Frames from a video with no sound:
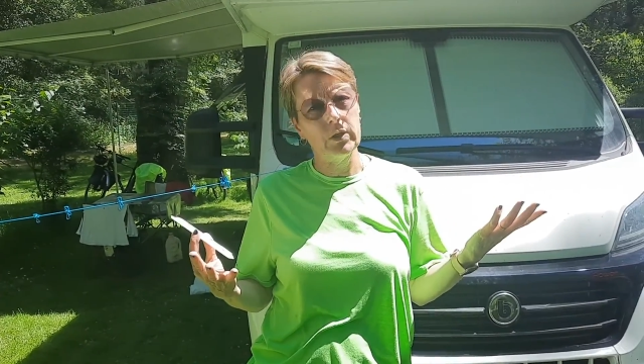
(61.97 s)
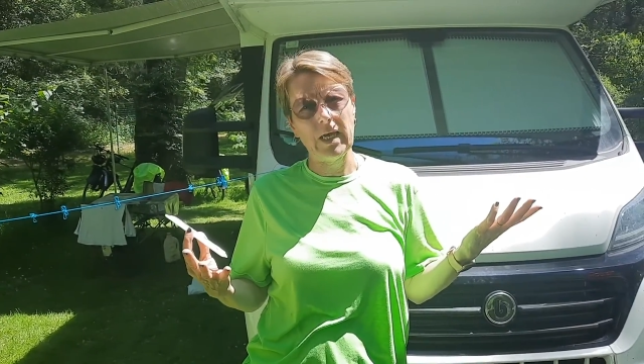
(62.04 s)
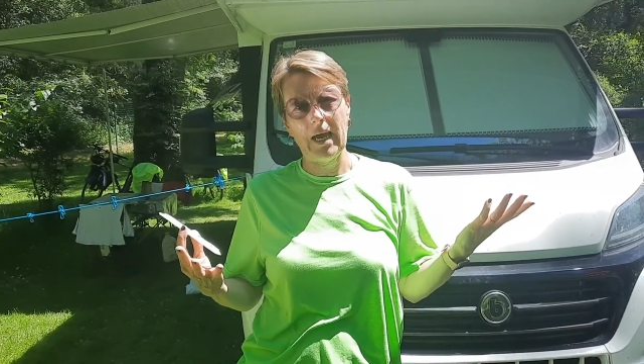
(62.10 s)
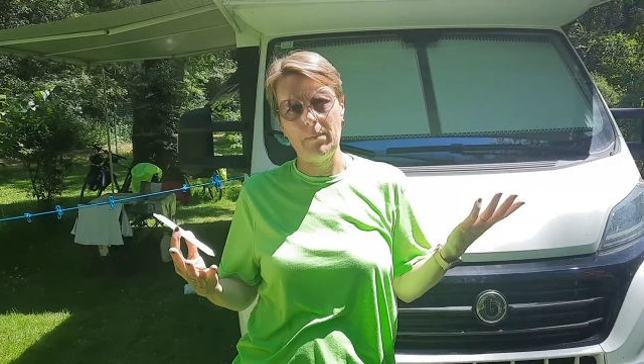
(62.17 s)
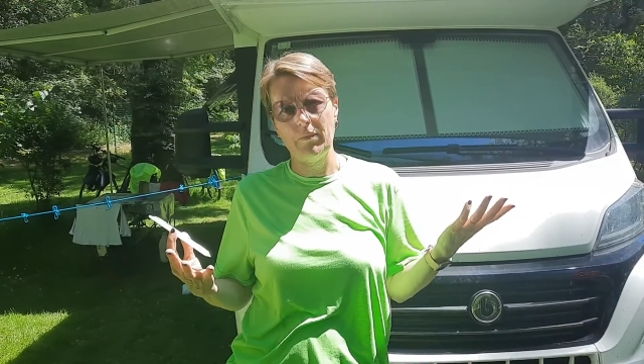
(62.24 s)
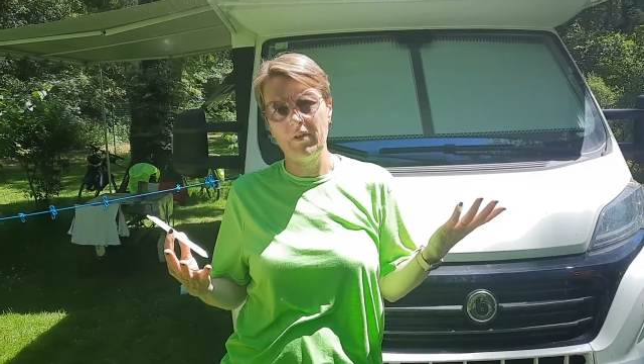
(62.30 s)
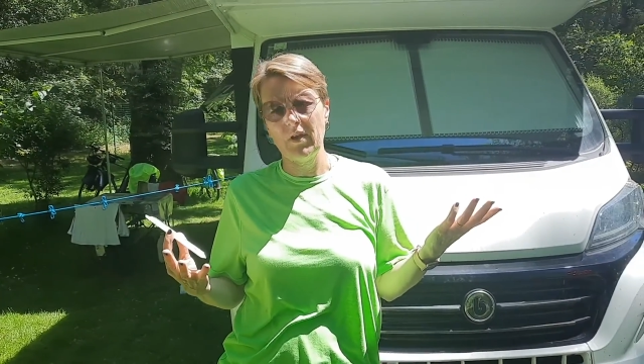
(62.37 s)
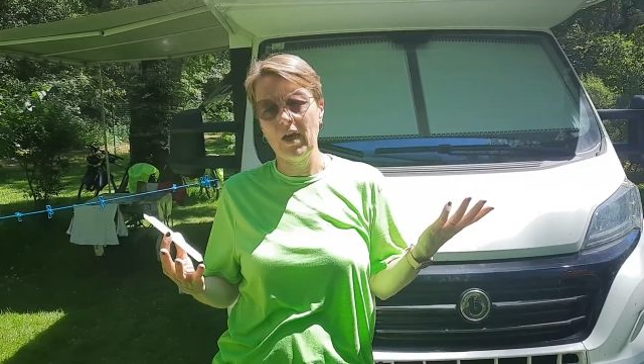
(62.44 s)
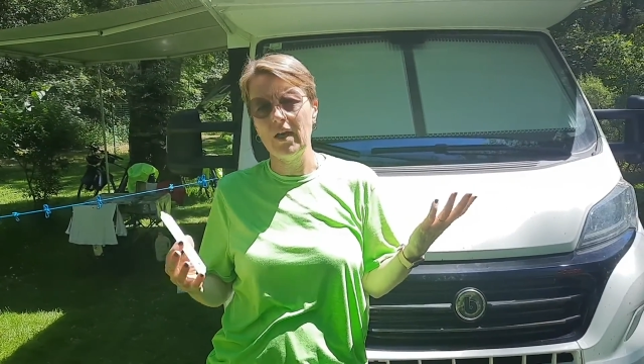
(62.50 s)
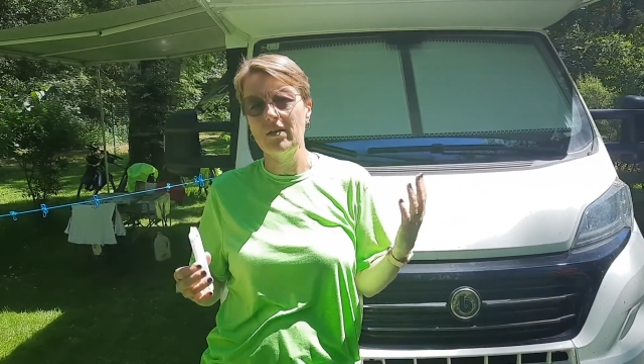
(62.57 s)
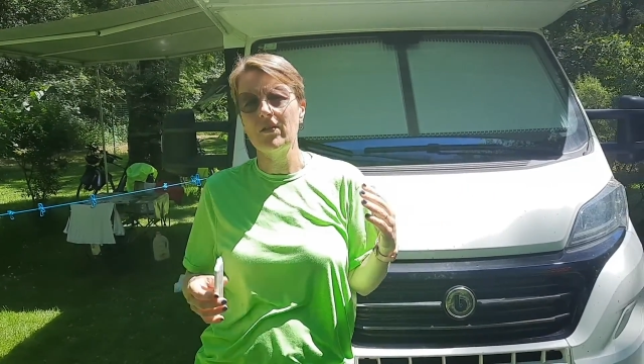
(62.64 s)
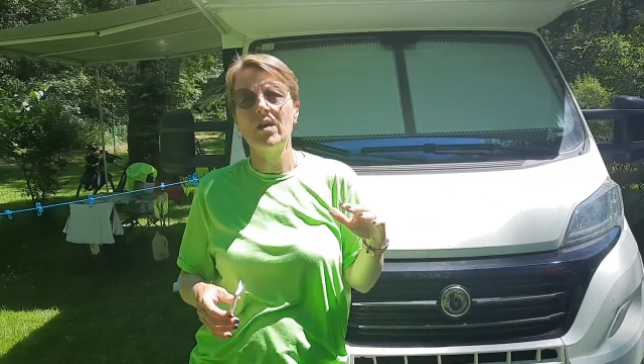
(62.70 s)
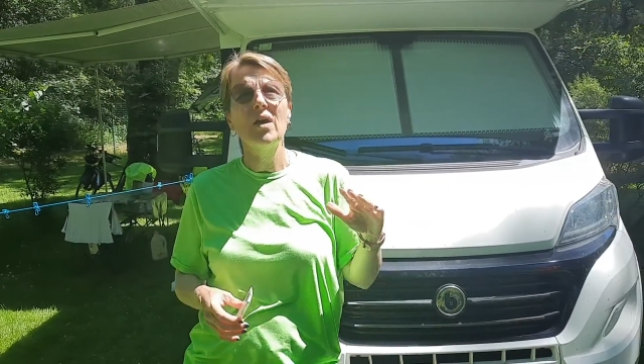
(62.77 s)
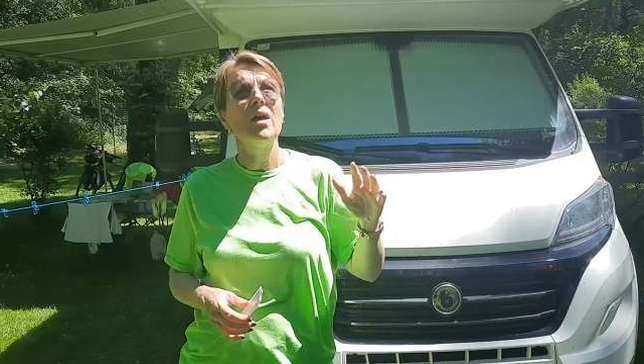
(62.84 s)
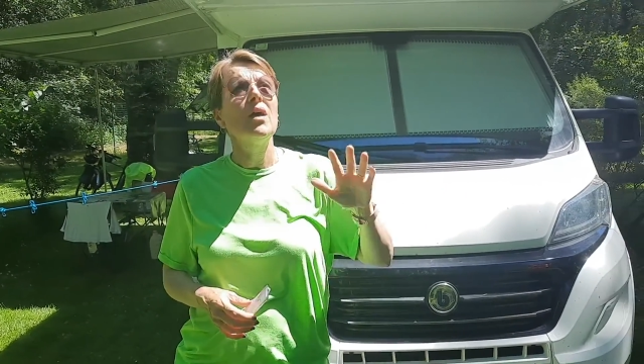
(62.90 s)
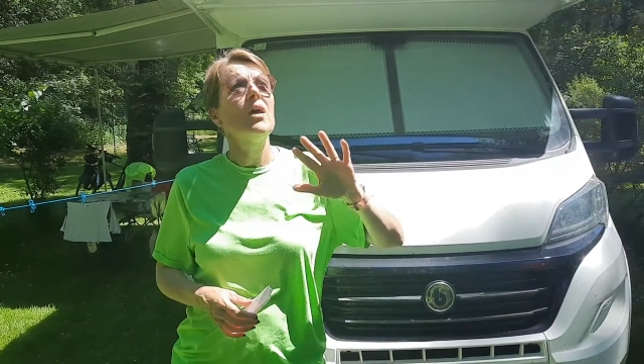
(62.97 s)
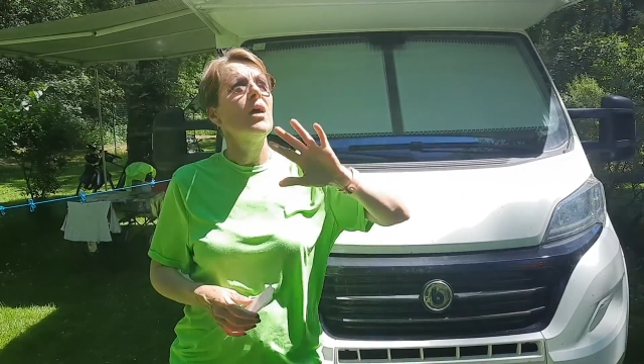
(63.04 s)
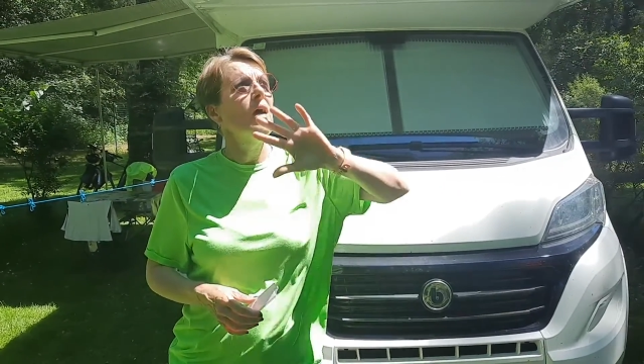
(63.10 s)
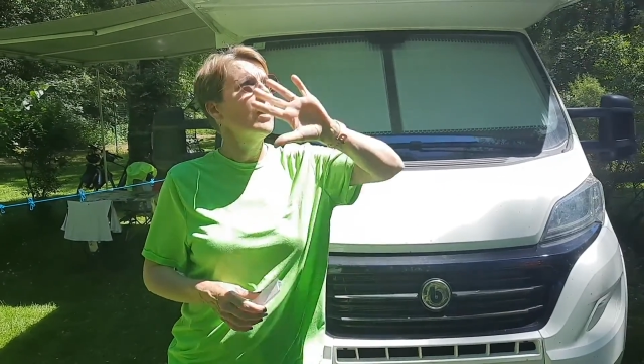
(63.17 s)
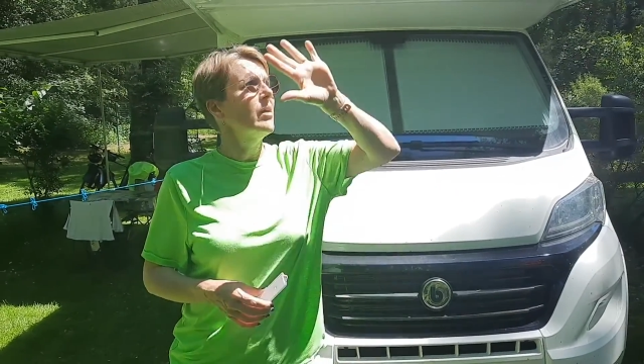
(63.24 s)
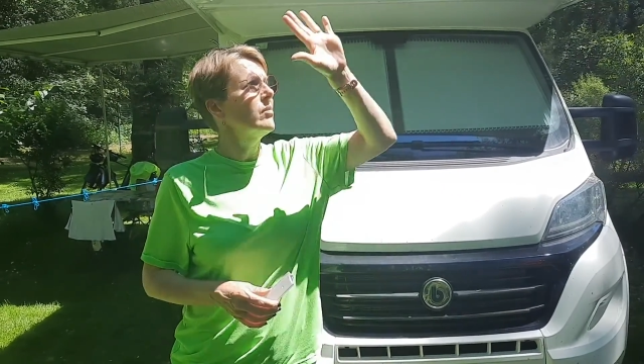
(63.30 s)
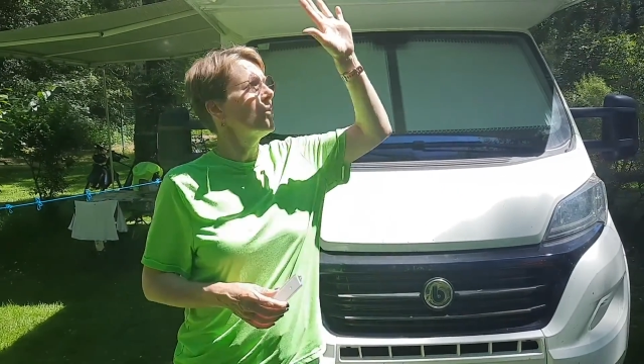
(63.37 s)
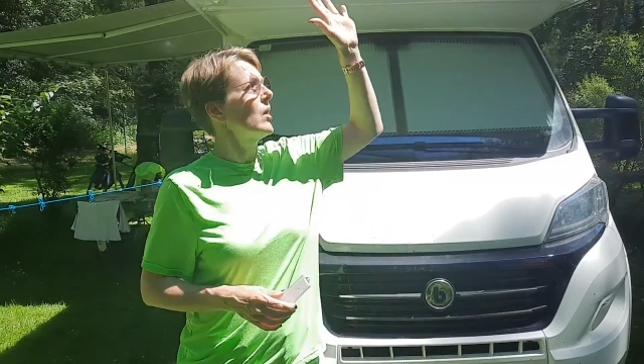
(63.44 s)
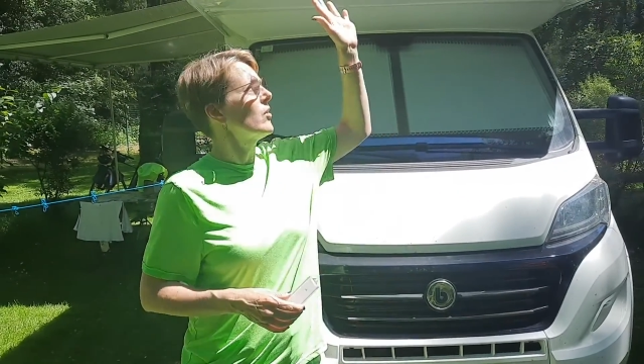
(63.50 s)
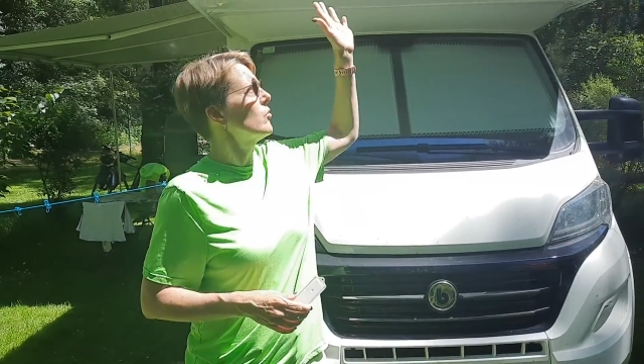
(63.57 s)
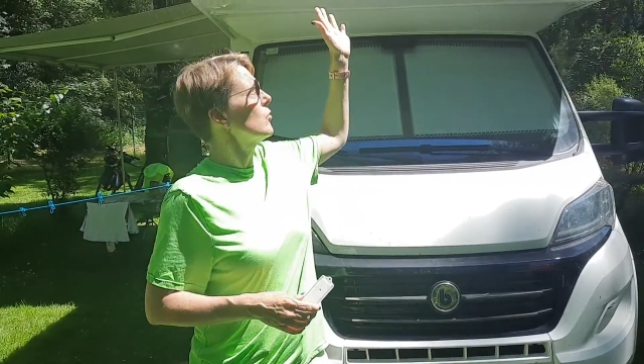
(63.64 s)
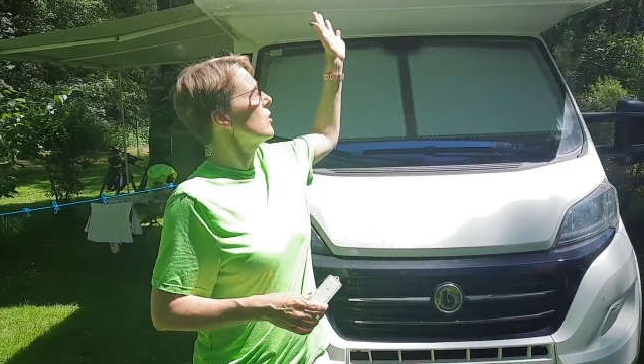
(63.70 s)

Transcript: campsite, and as you